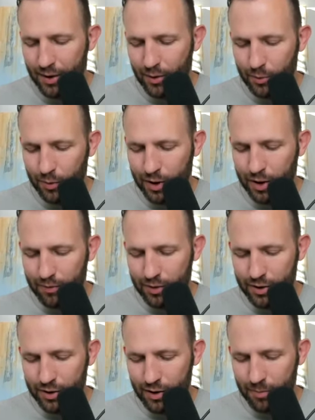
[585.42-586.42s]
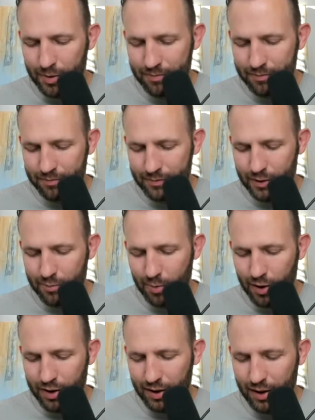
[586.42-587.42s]
Recover, gentlemen. As
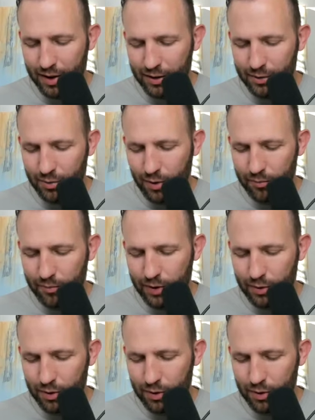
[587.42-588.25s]
Mark and I got to our feet,